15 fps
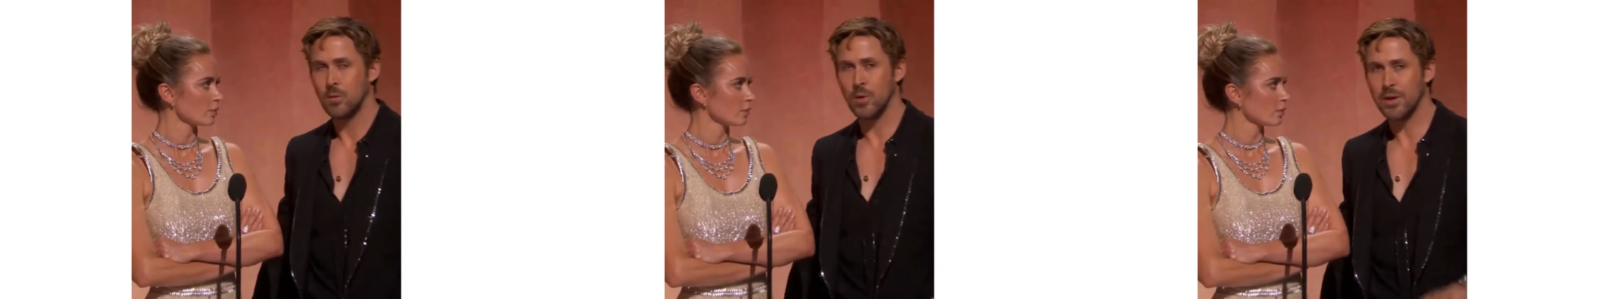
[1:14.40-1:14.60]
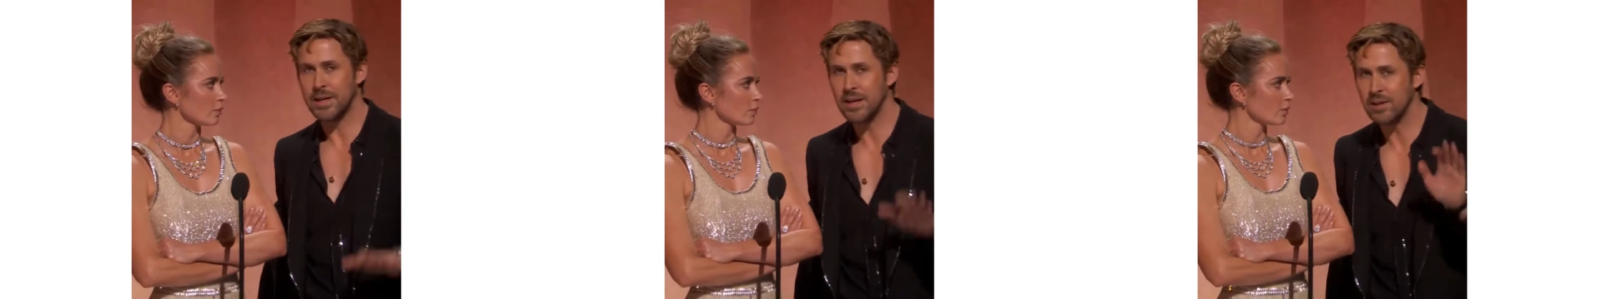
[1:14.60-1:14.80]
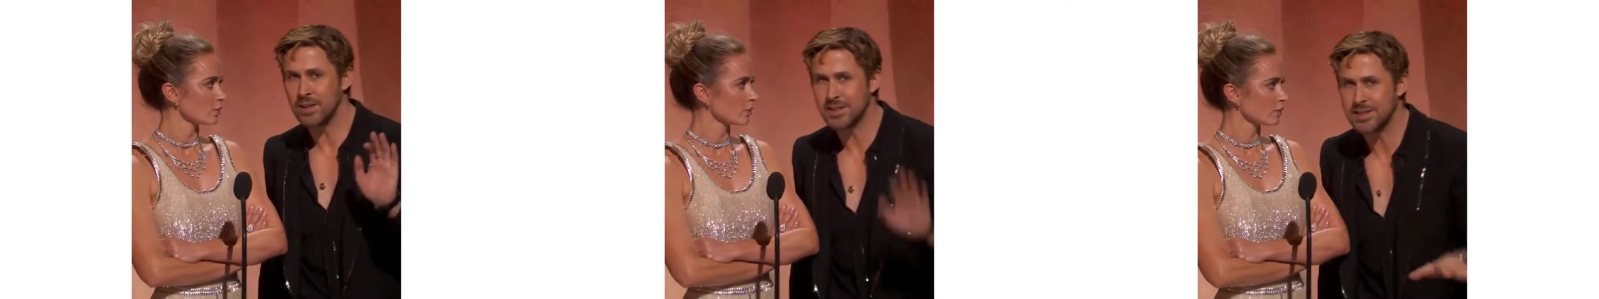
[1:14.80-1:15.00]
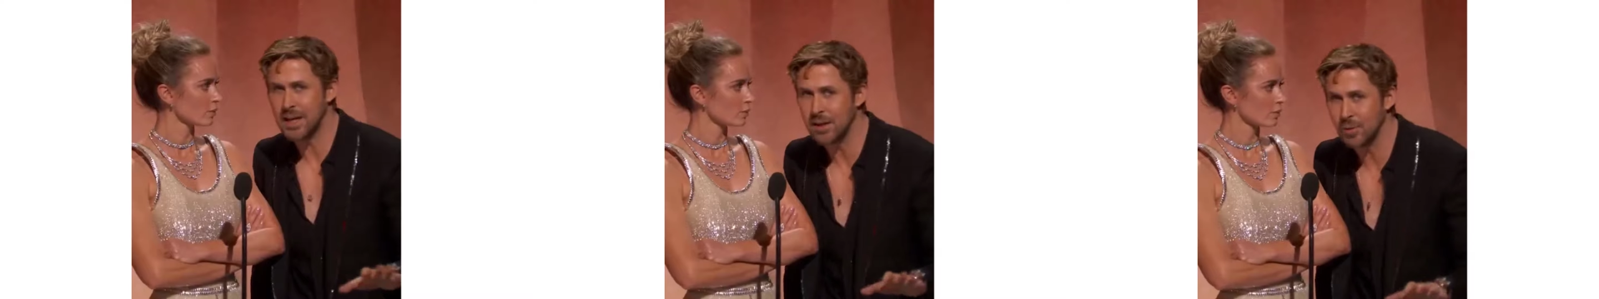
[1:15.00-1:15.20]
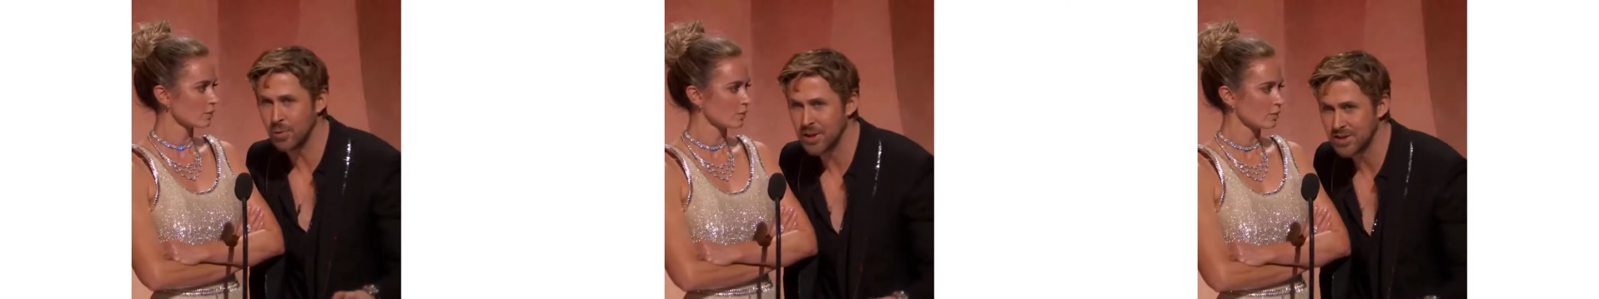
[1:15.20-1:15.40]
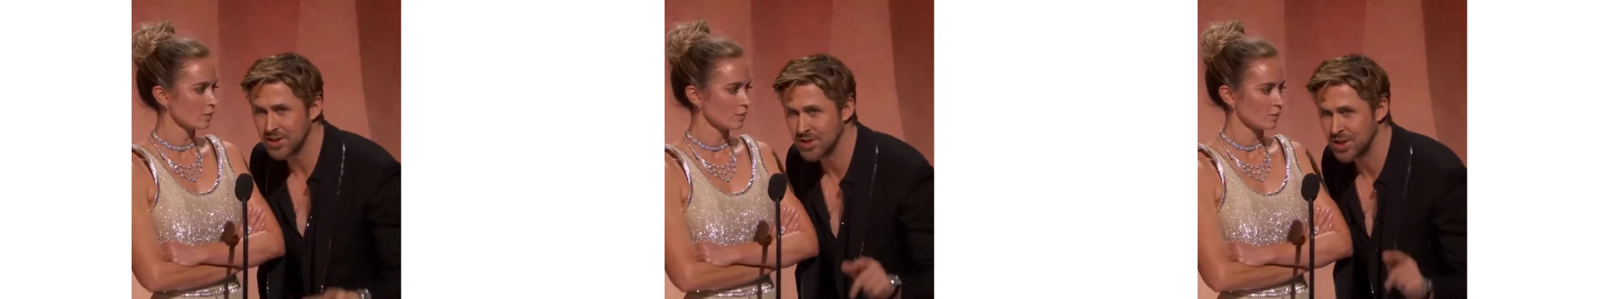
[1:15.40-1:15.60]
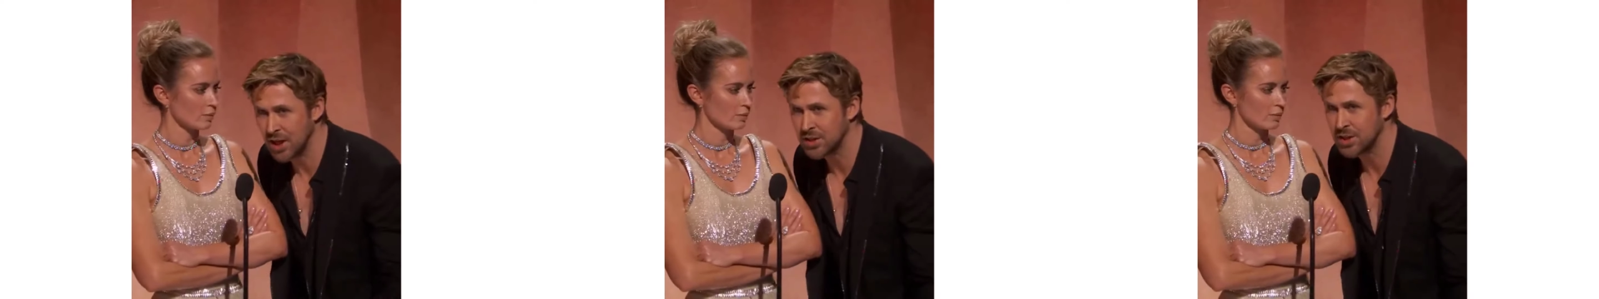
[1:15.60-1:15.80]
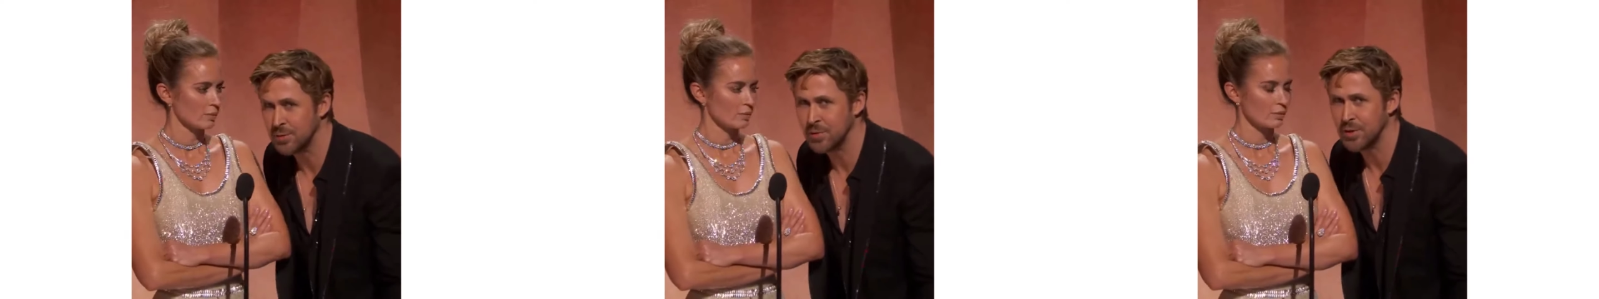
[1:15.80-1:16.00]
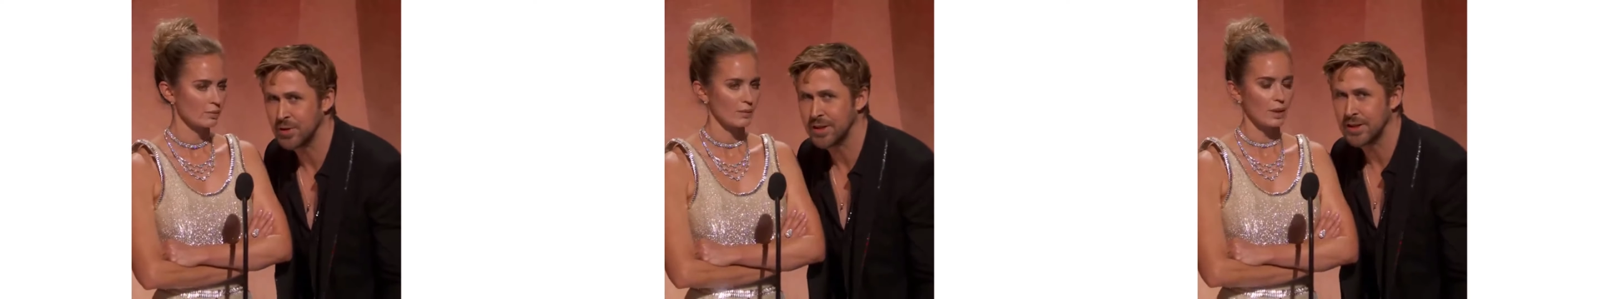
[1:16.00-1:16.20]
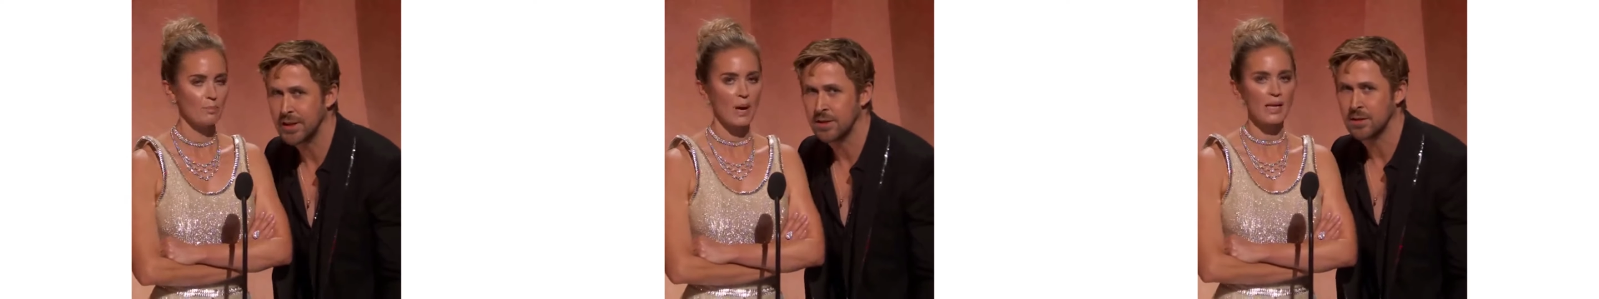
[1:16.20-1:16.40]
Speaker 1: We're here to celebrate the stunt
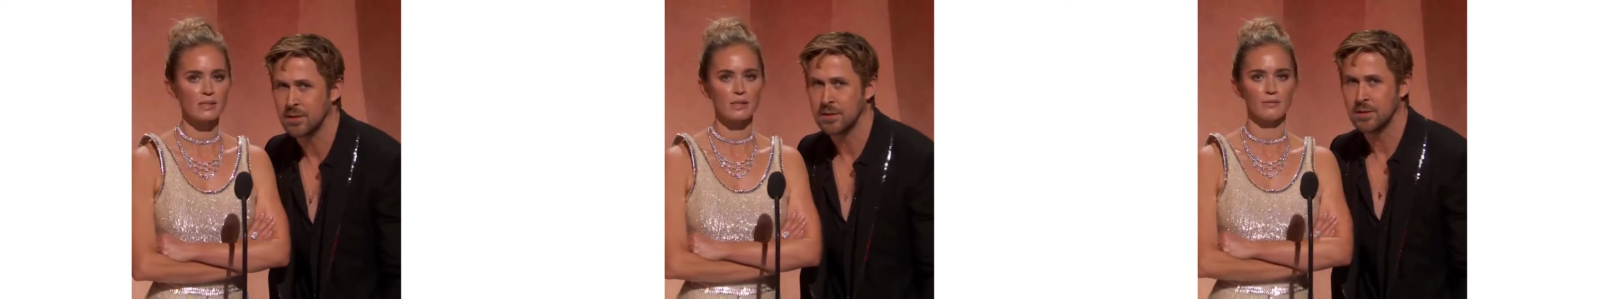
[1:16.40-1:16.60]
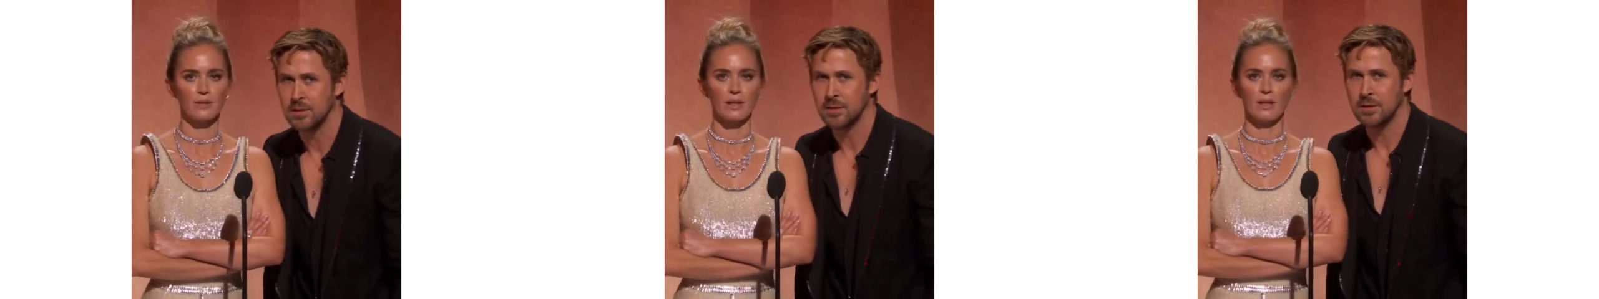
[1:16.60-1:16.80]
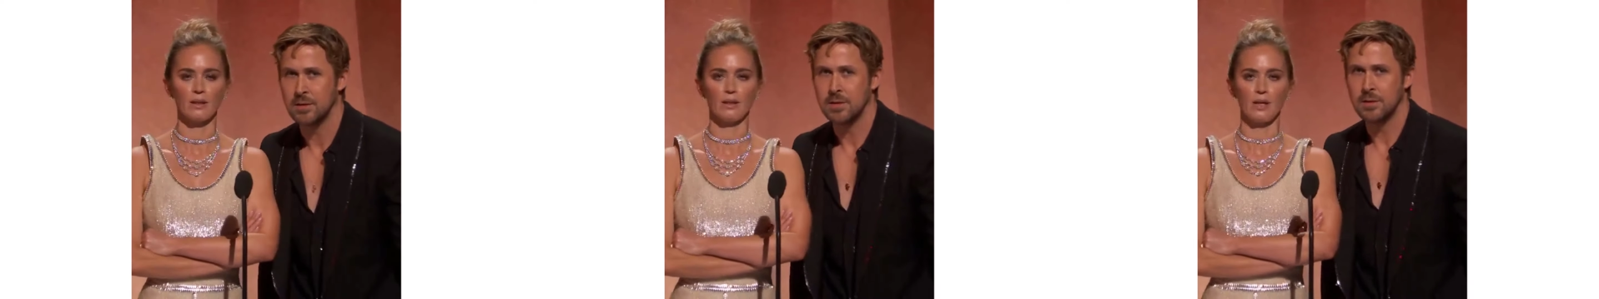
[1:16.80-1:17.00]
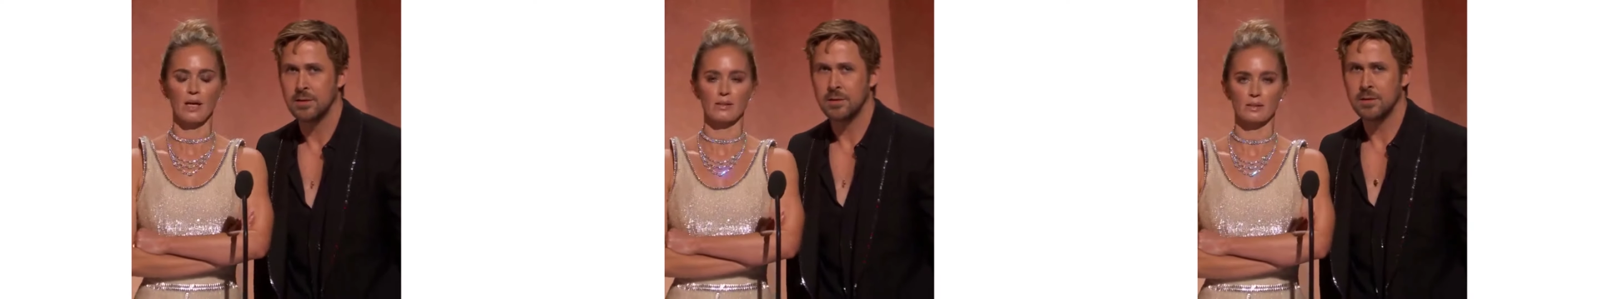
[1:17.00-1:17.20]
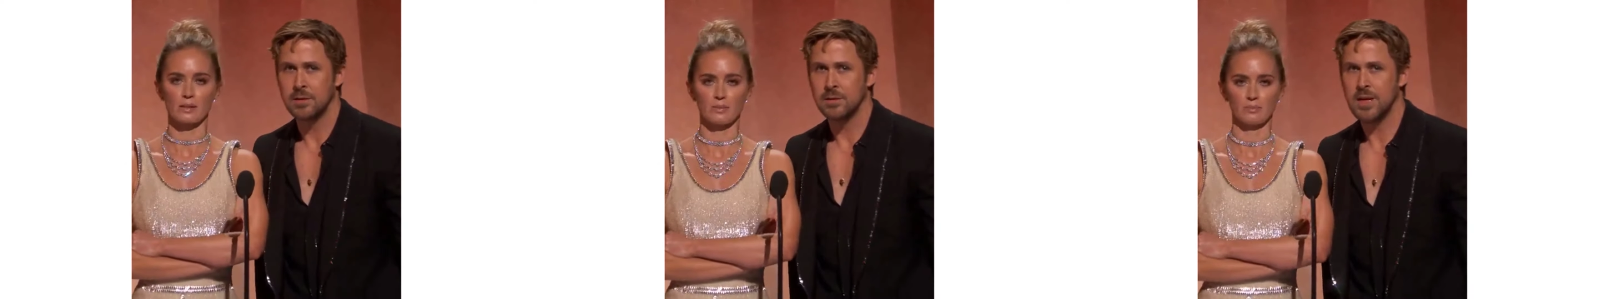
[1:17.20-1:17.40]
community.
Speaker 2: Massively, yes.